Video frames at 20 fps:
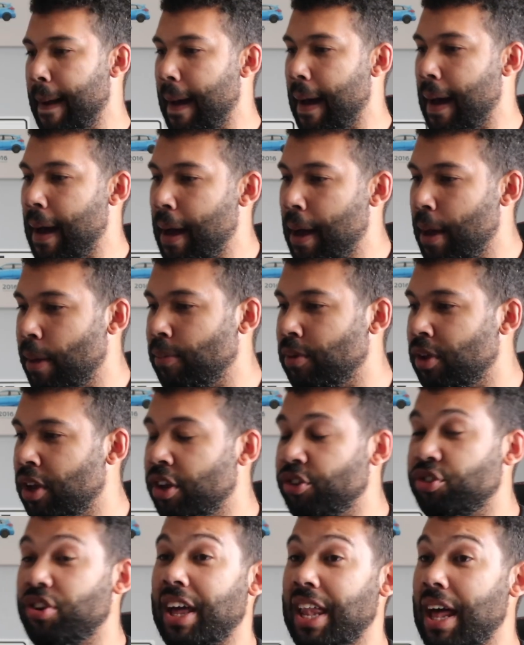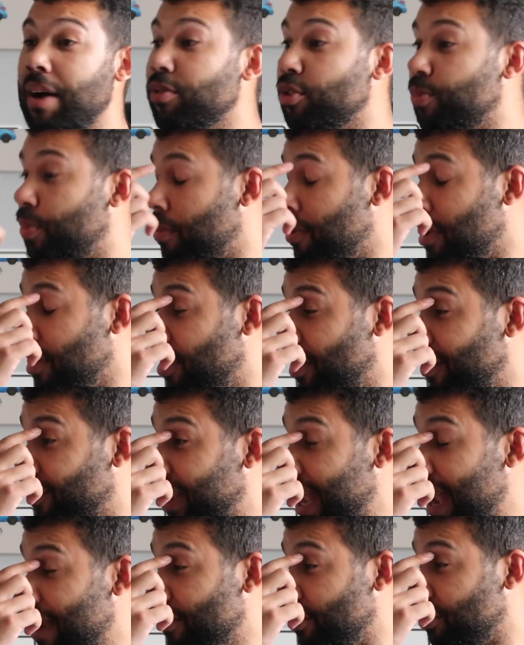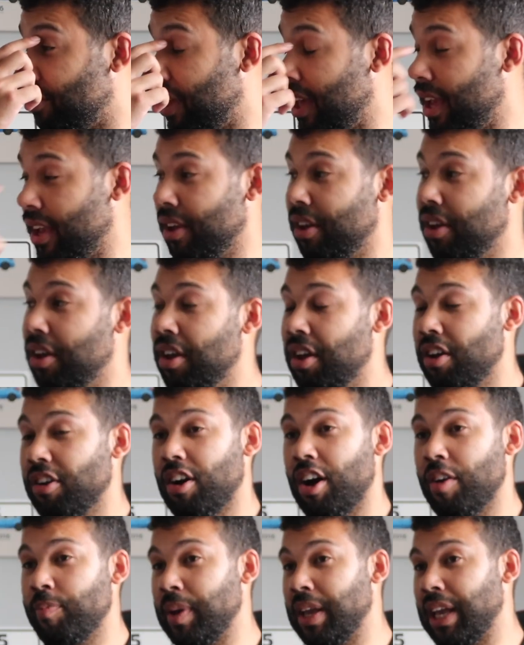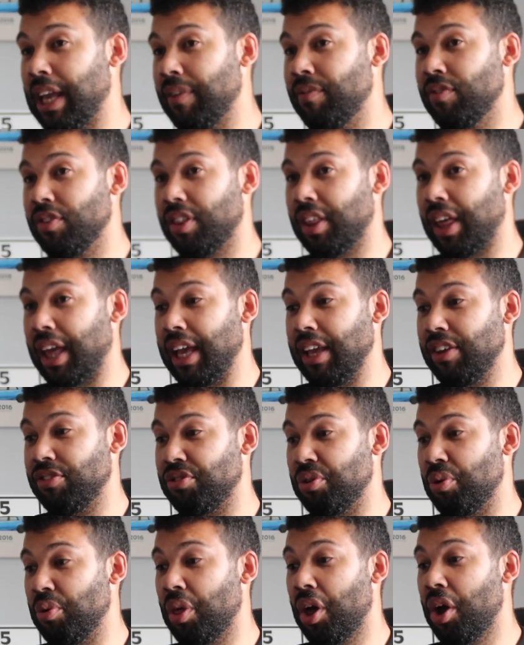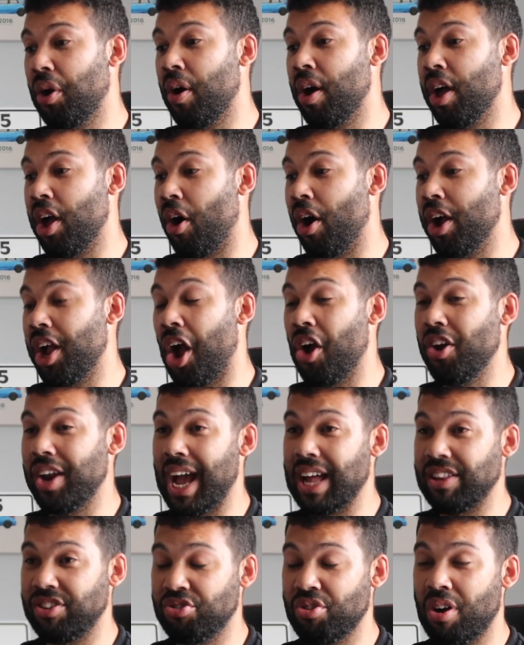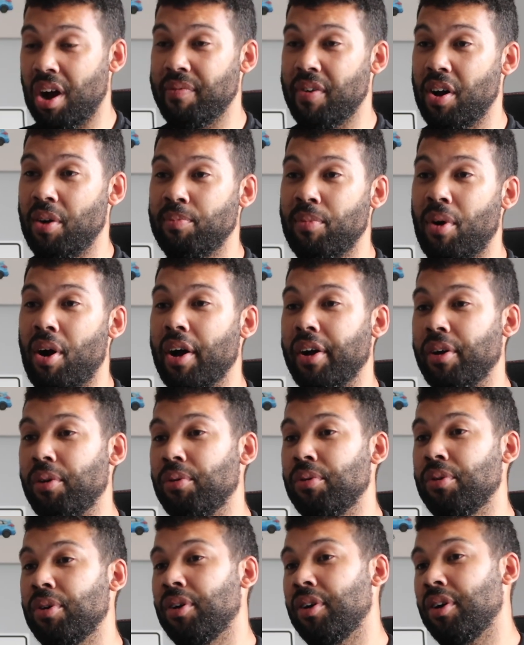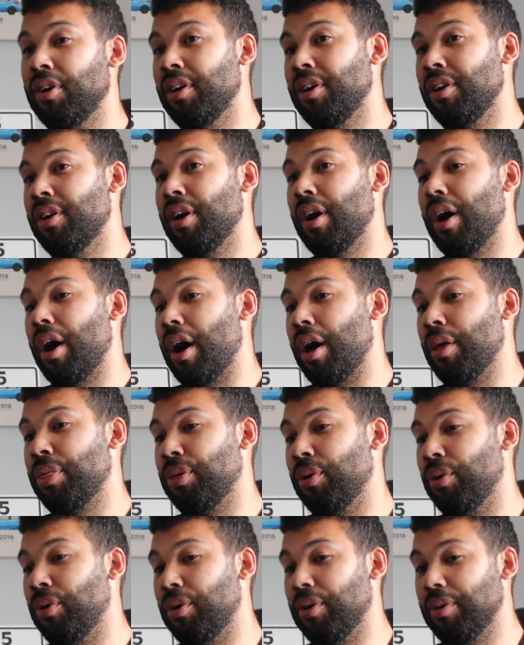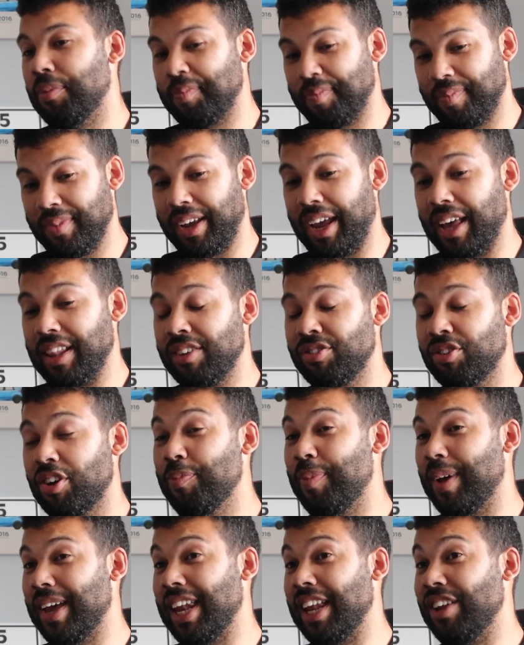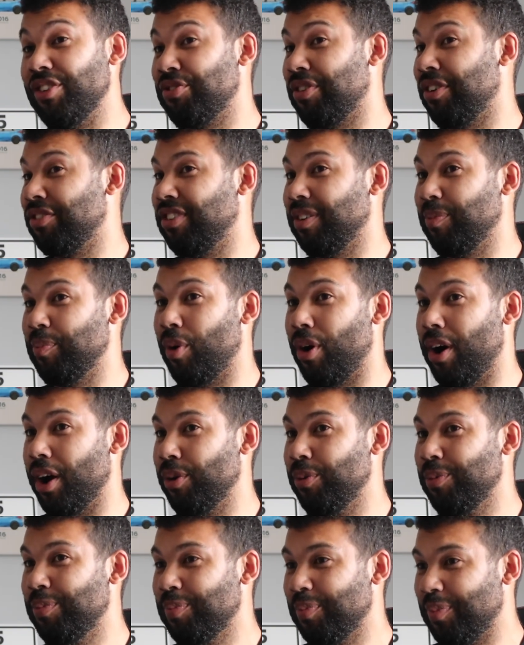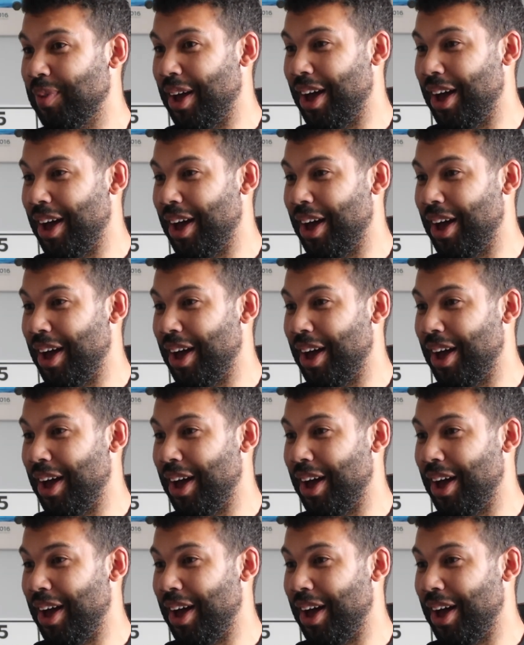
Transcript: Um, so yeah, that was probably the scariest thing I've been given the keys to. Although I, I only had to drive it a mile, I thought, okay, this could be an interesting mile.